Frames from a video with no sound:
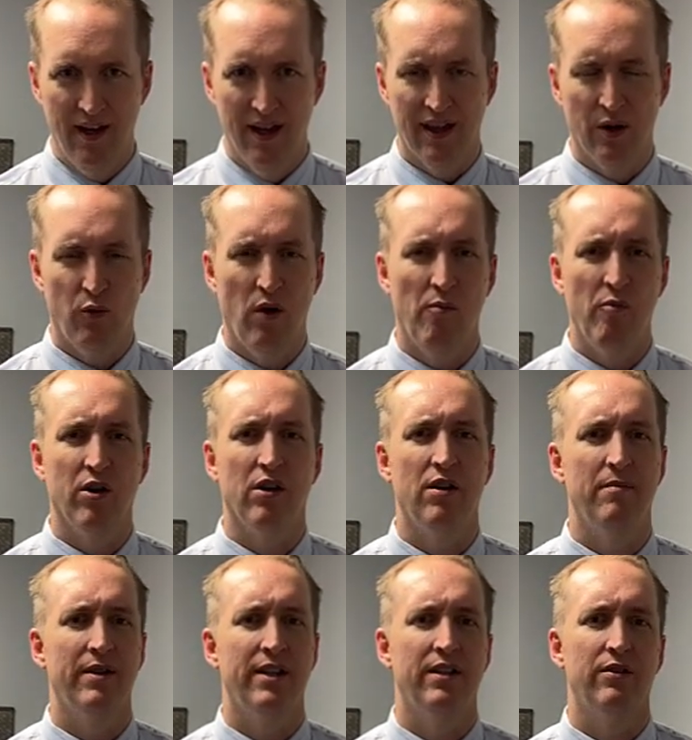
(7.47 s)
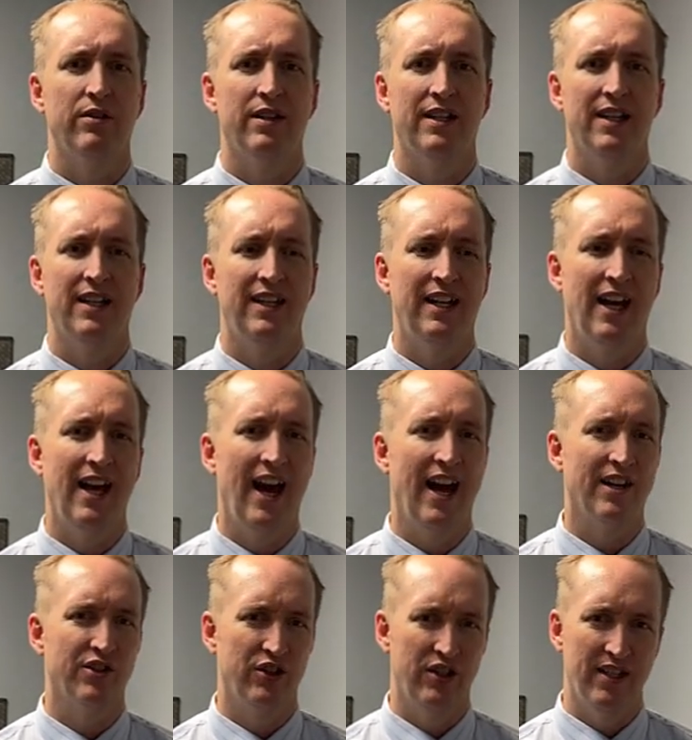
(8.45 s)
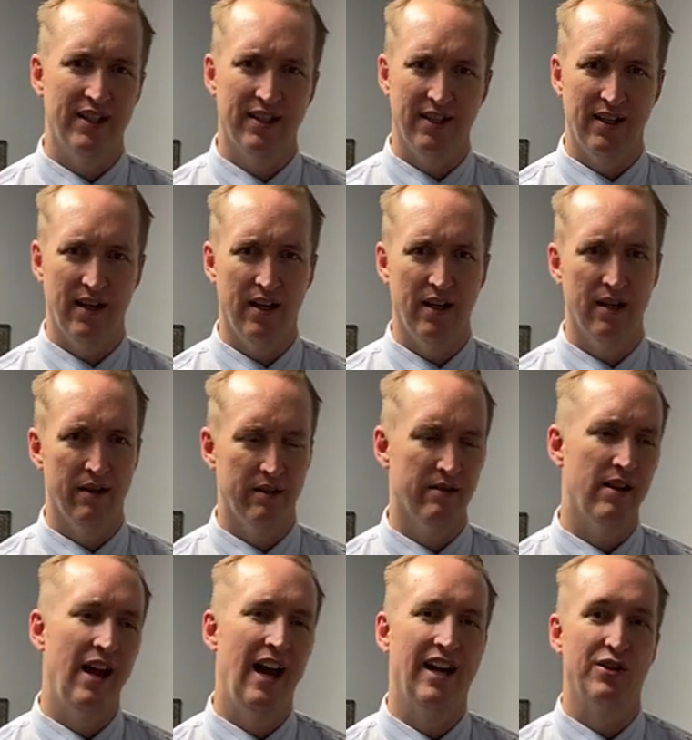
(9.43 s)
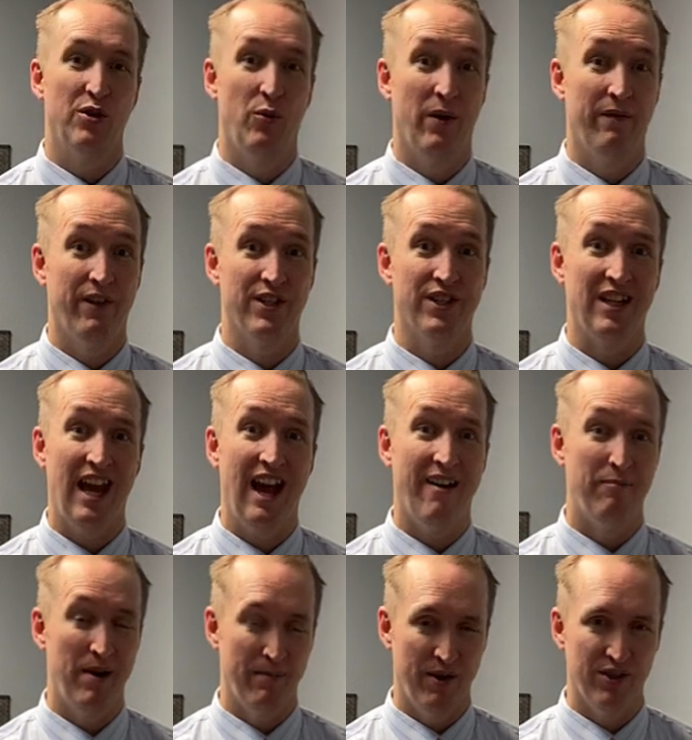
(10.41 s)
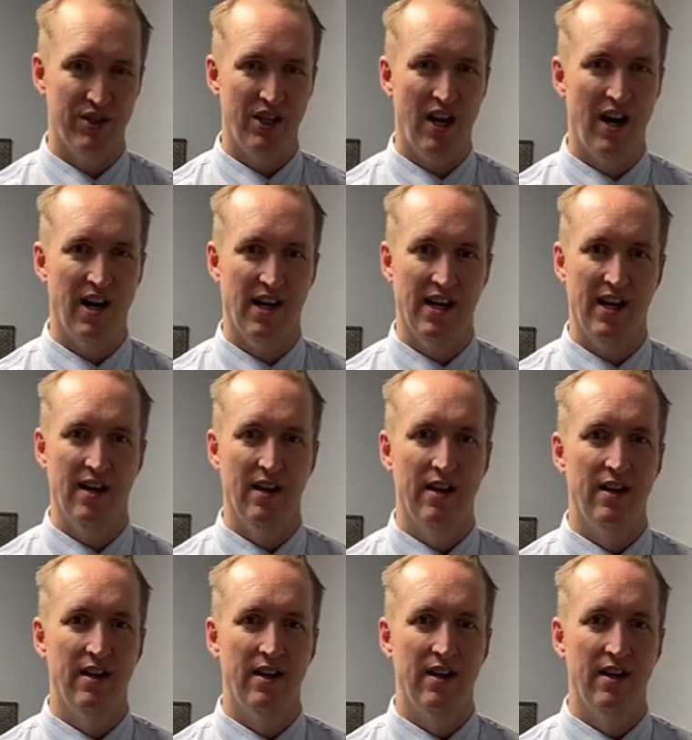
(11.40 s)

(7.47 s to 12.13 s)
The one we're going to be doing today actually is a uh, actually one of our staff members, Terri.